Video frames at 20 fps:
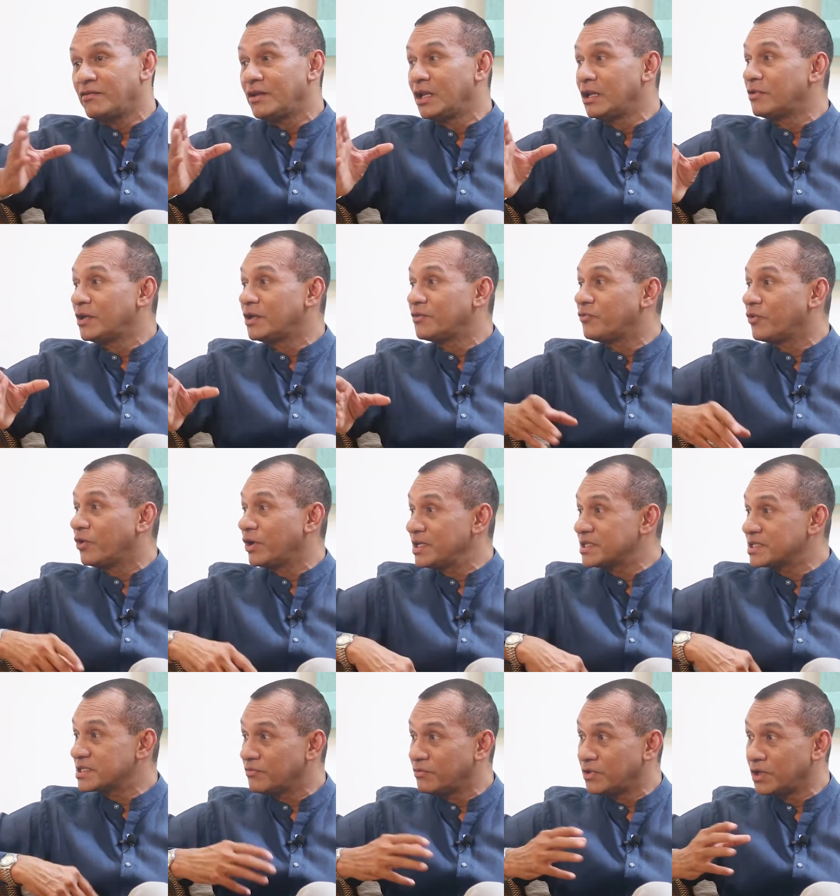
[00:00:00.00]

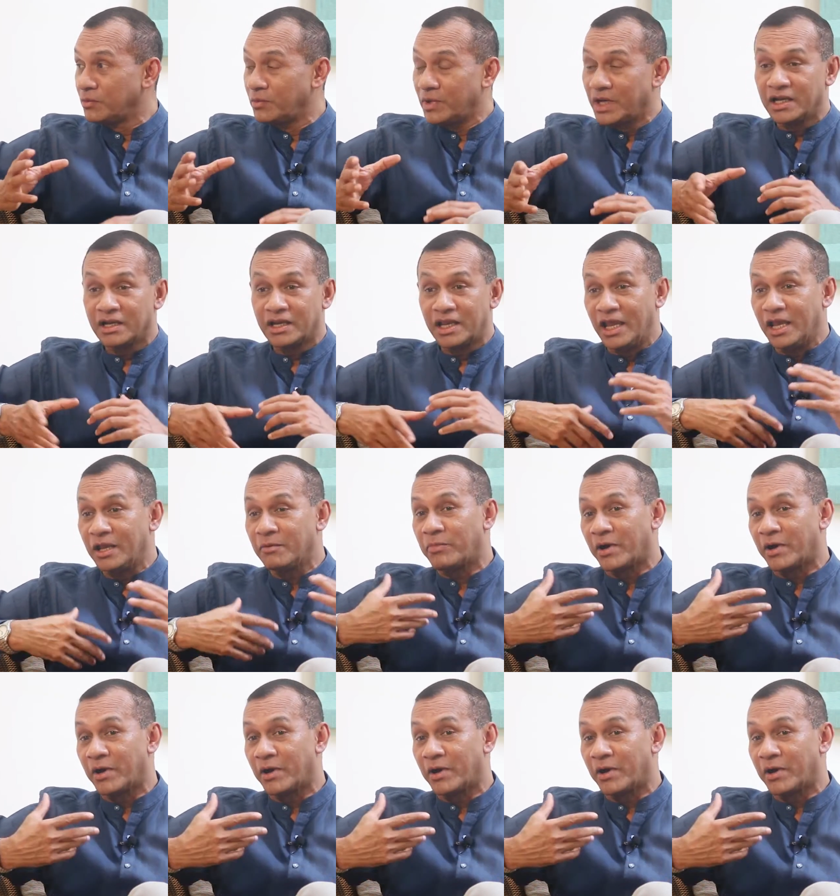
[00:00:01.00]
1147, when King